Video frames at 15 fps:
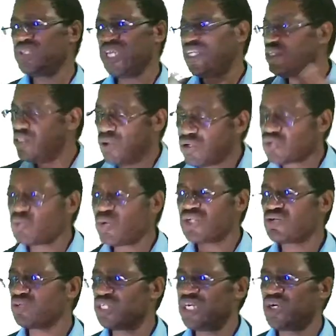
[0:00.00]
did not want to
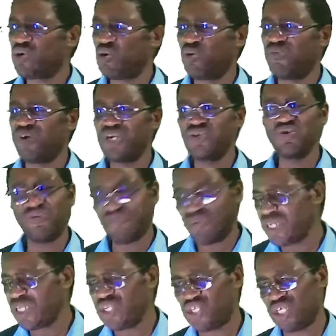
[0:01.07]
take over your
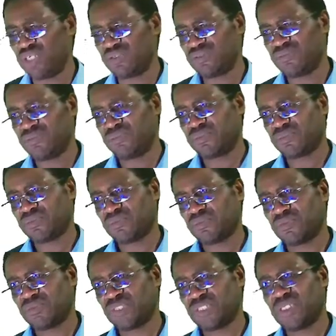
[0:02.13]
furniture.
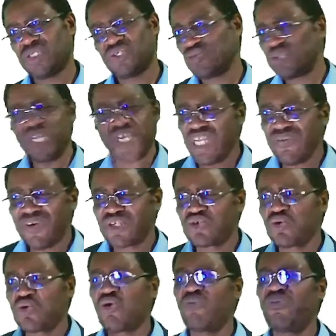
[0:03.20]
So they never
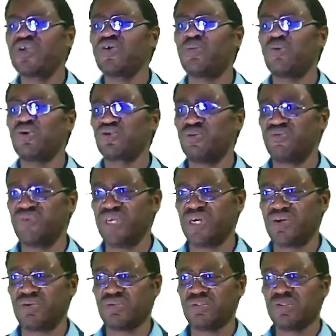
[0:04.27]
took over your motor
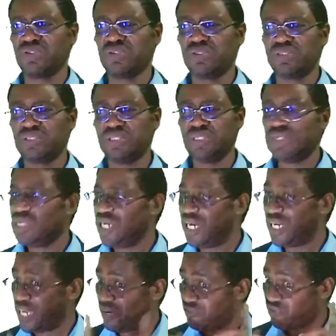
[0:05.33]
vehicle. And
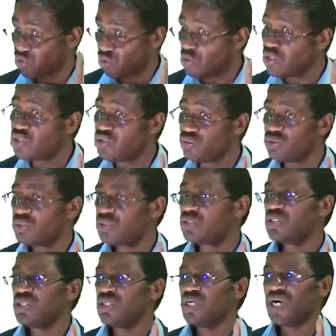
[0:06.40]
I have told you,
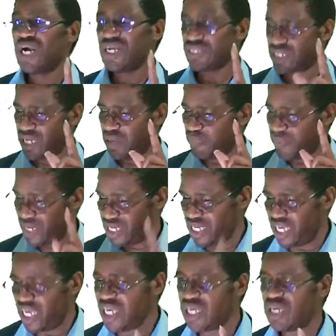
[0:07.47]
as company
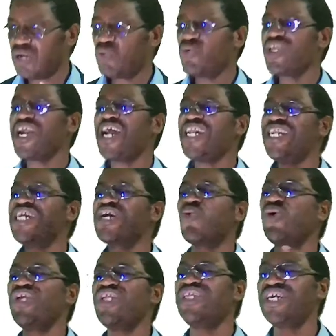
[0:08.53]
A, we are
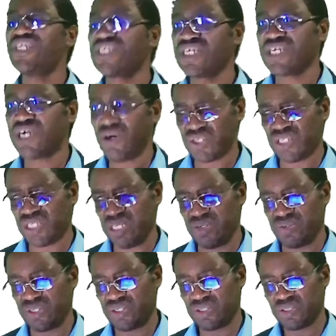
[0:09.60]
liquidating
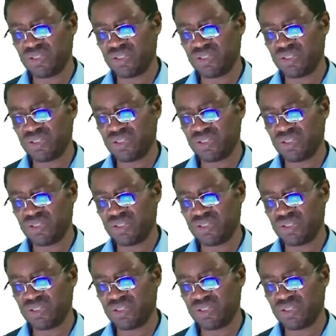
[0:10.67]
ourselves.